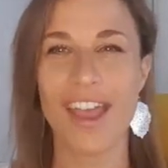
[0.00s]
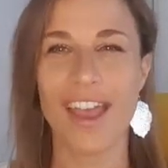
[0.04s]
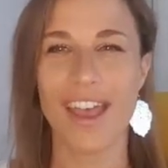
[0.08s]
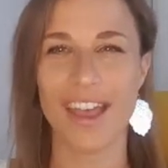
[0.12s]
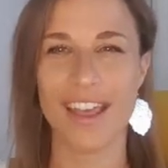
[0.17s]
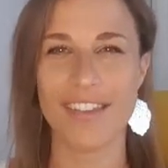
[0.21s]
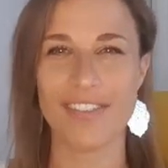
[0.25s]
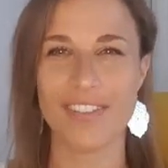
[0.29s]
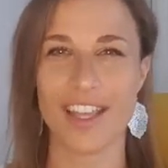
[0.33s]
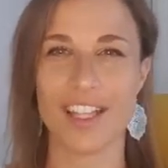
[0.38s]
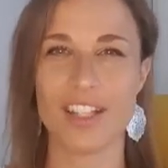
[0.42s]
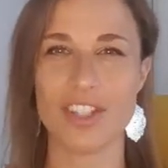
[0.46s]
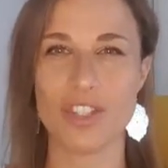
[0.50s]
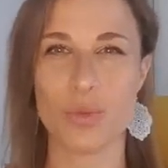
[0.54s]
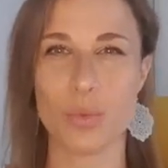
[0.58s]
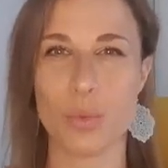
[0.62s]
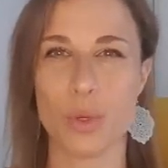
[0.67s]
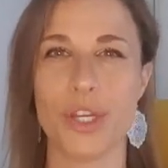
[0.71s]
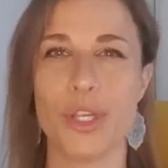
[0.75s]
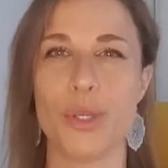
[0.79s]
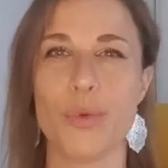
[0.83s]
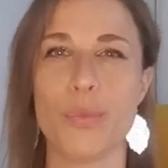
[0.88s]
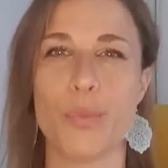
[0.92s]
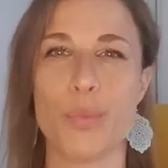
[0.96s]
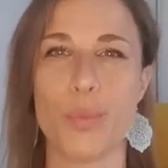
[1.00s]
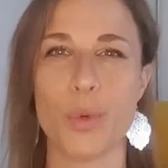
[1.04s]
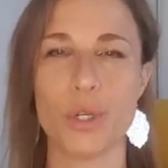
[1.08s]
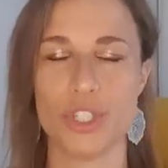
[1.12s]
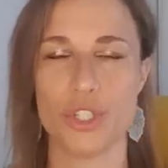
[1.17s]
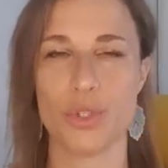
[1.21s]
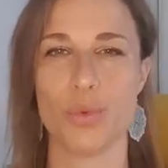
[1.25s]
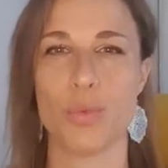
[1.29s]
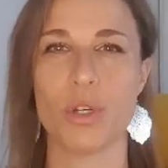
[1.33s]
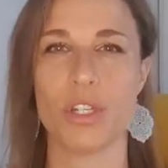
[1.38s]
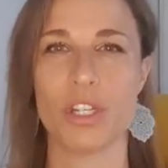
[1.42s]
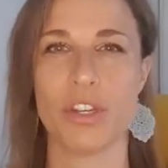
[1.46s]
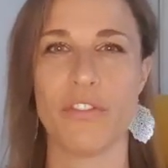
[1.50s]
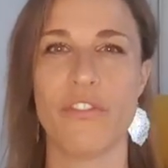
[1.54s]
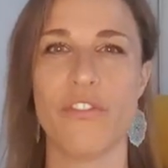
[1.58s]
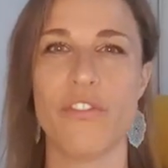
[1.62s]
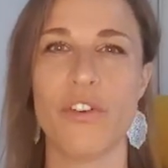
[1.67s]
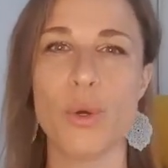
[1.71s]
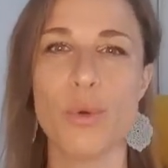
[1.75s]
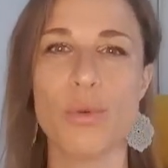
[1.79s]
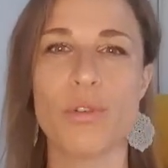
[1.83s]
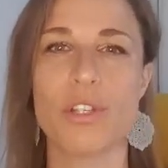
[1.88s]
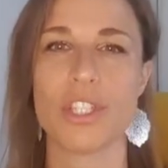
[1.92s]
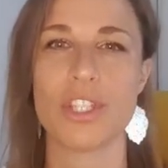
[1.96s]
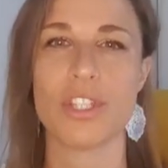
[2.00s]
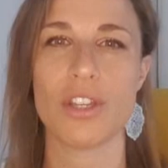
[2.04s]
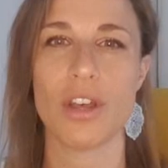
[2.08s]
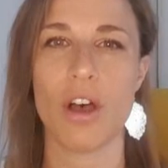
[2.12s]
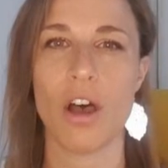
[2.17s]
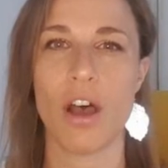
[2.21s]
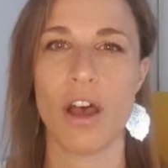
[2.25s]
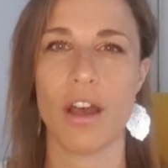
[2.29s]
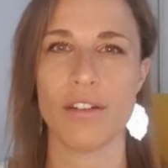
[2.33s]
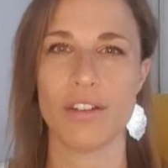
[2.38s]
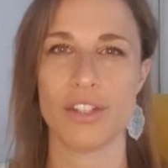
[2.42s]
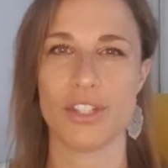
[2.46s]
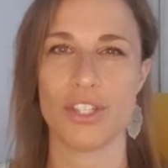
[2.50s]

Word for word: and that's where you what you want to focus on.